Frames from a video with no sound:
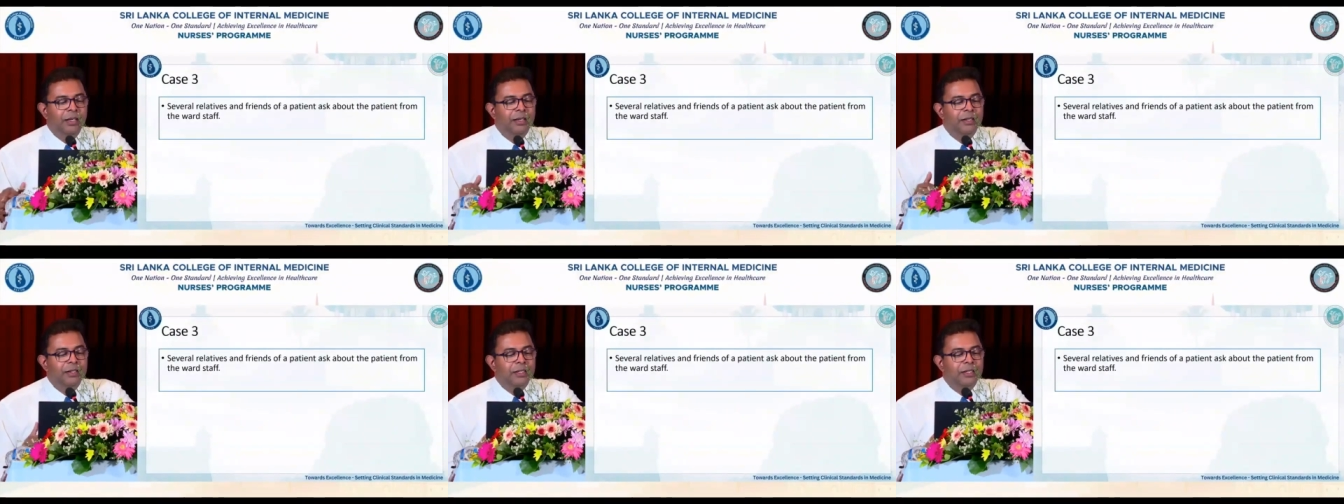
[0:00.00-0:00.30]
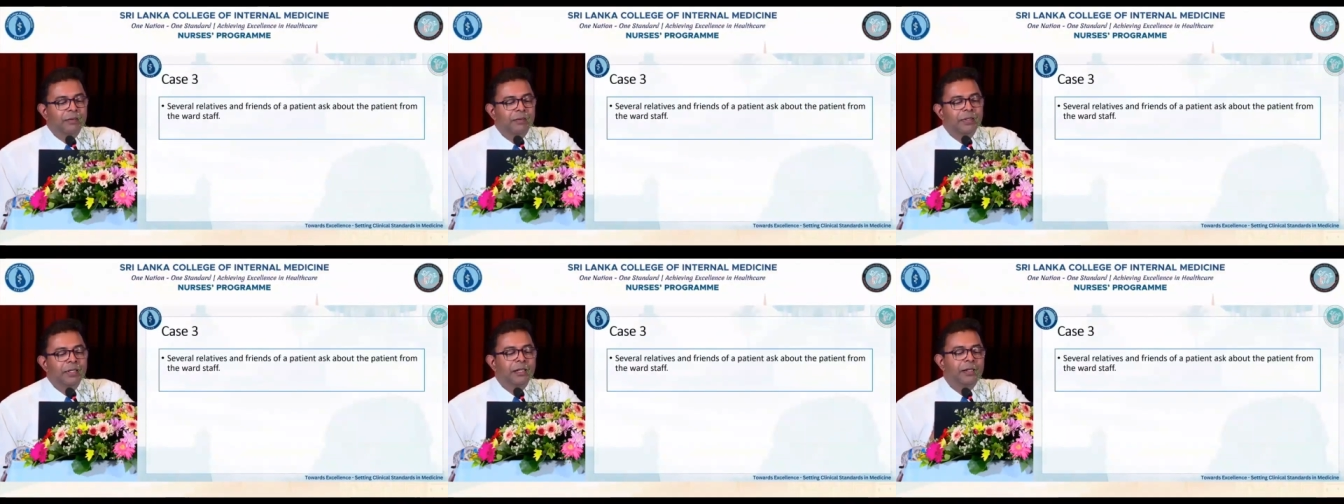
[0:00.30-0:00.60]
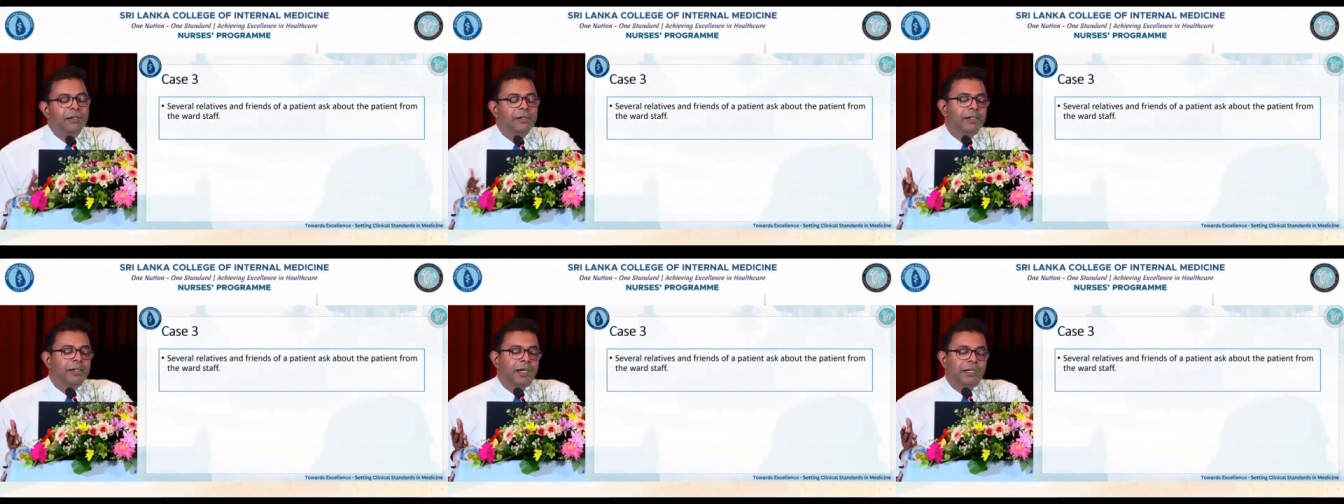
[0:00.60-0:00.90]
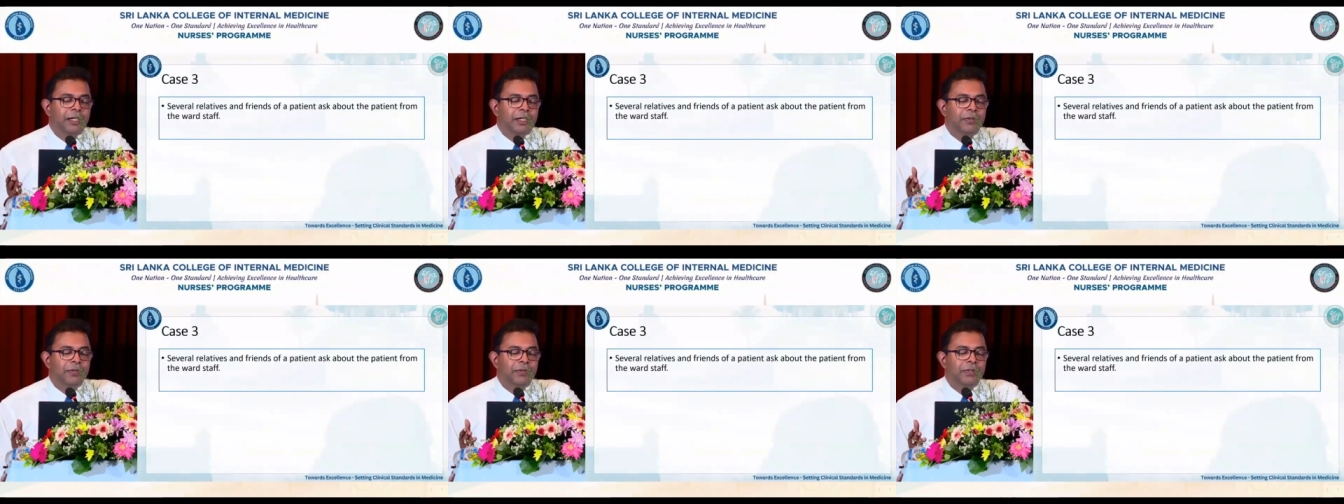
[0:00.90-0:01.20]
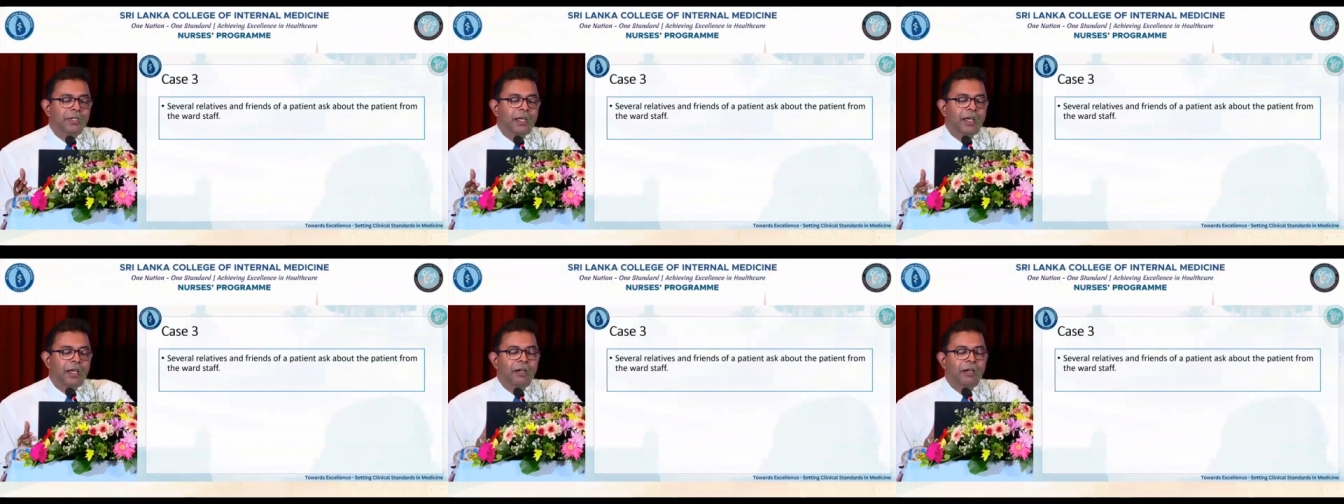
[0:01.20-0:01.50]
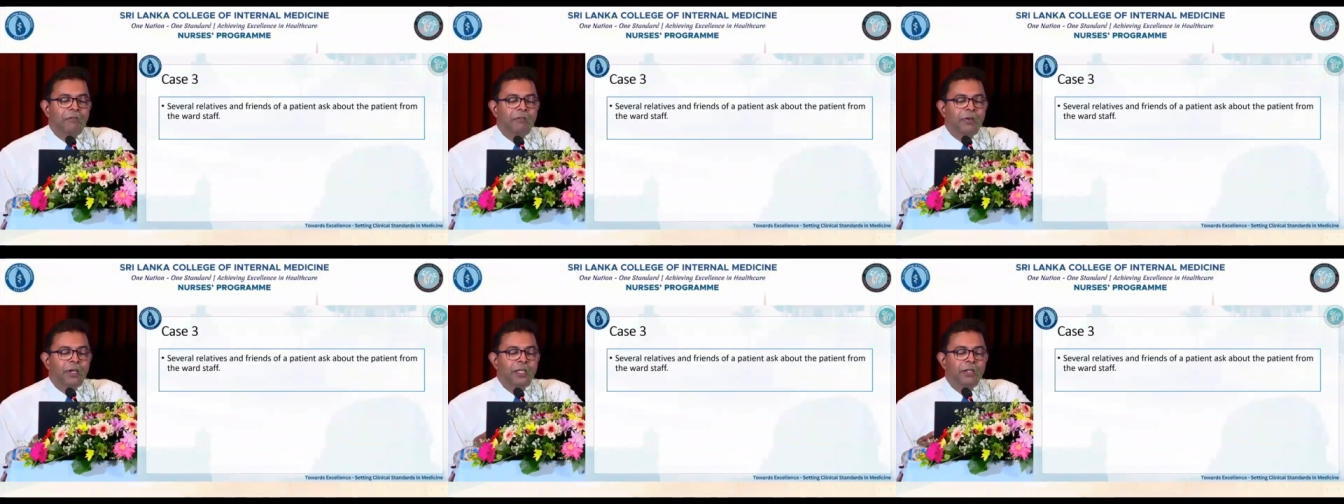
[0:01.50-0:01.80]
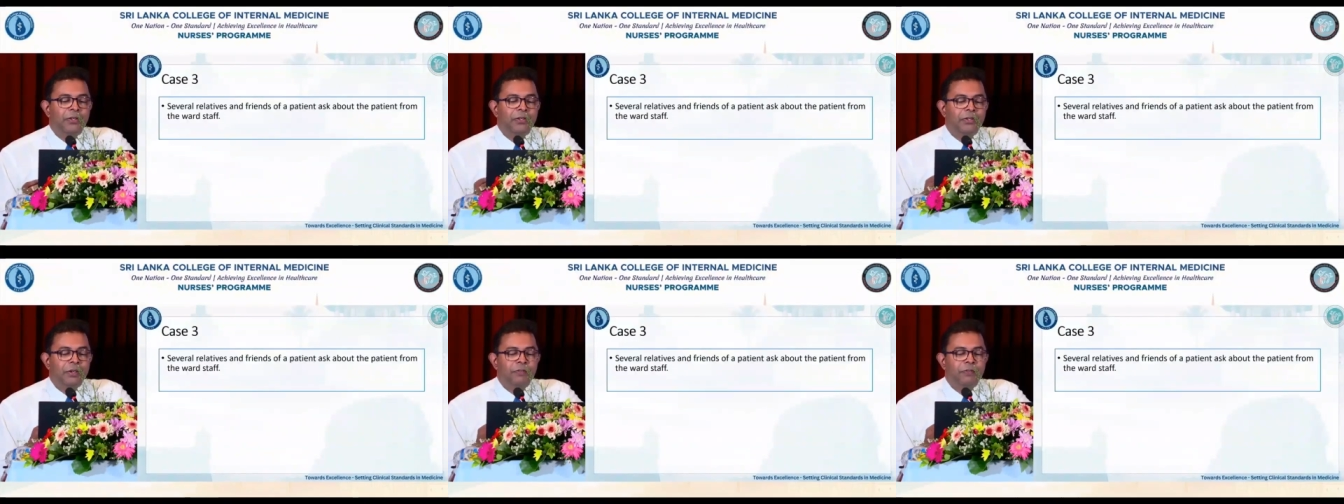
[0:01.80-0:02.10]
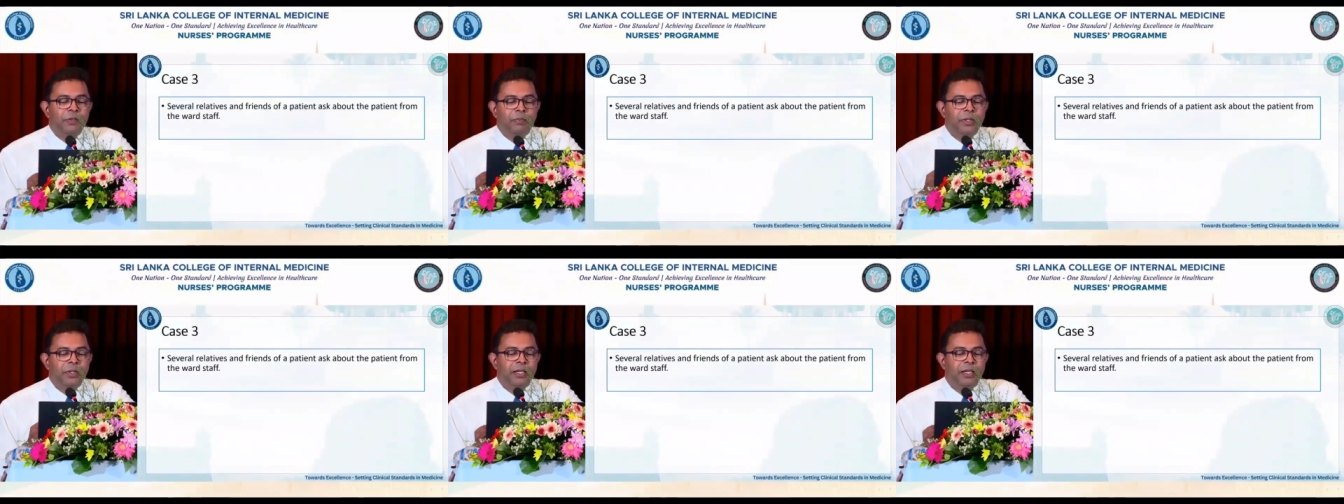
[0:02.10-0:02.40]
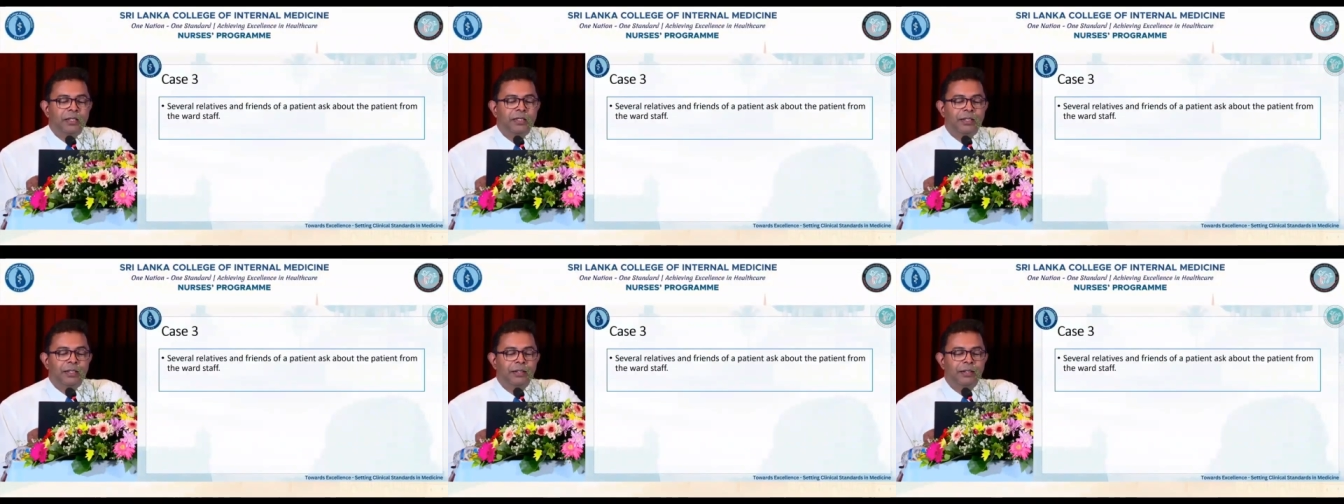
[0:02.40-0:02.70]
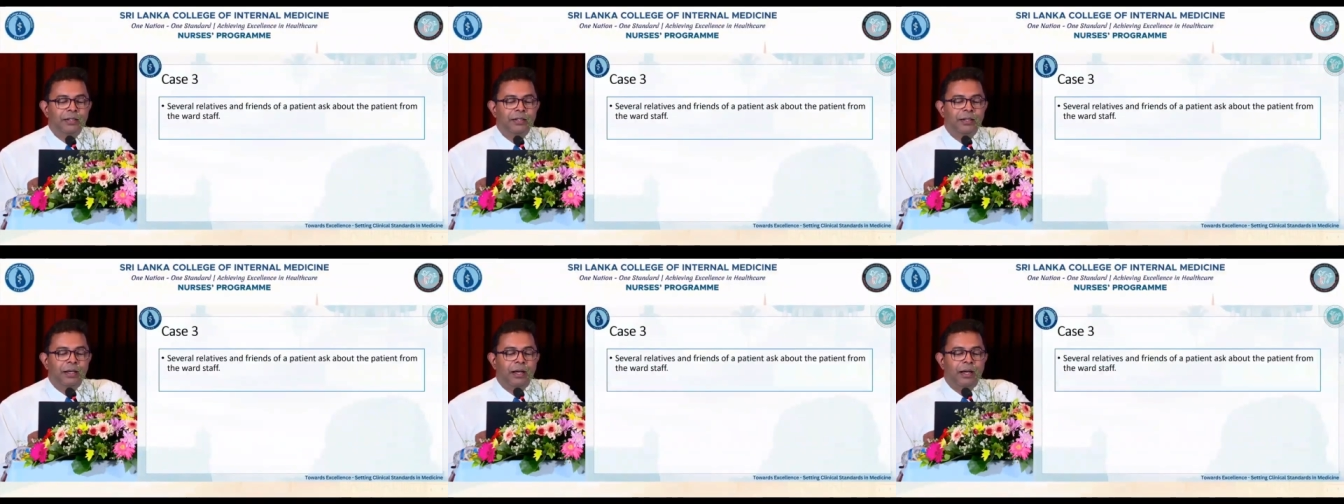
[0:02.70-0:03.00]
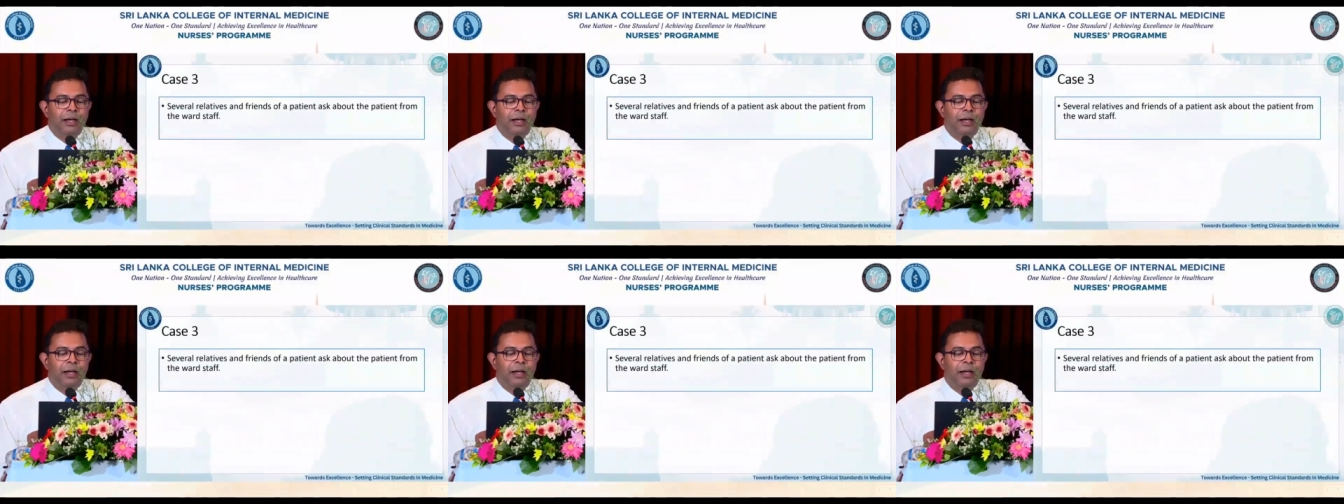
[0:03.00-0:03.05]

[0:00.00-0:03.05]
several relatives and friends of a patient